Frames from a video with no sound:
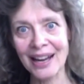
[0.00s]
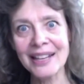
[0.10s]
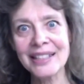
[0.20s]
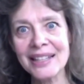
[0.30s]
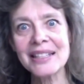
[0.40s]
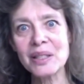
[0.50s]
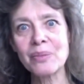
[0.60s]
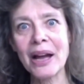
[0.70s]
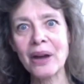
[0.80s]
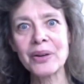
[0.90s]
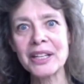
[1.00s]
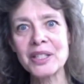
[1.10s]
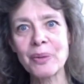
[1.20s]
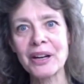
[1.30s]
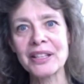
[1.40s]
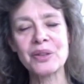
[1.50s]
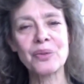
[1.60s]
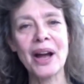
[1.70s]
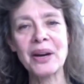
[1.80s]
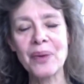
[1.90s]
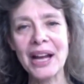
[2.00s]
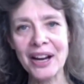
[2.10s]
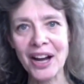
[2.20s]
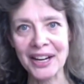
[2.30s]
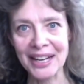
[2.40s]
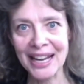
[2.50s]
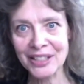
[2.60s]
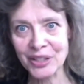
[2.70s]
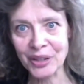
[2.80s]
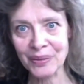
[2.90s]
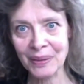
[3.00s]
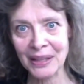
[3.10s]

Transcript: I did this in my own experience, and right away I got an answer.